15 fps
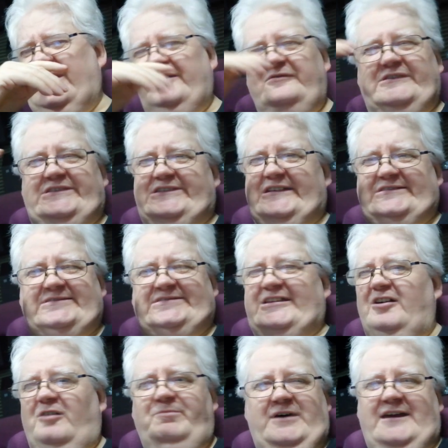it was just
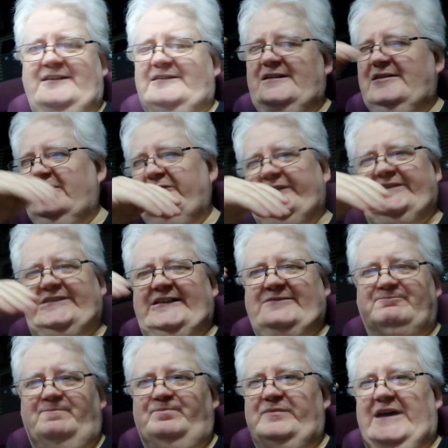top end. It was
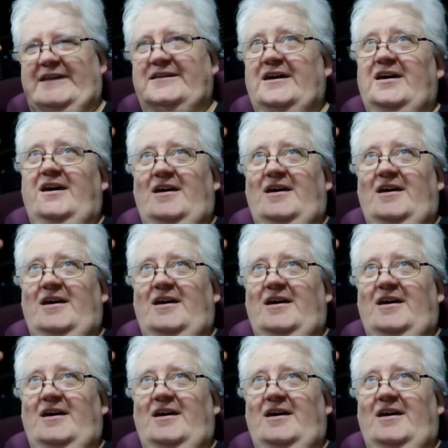just mid,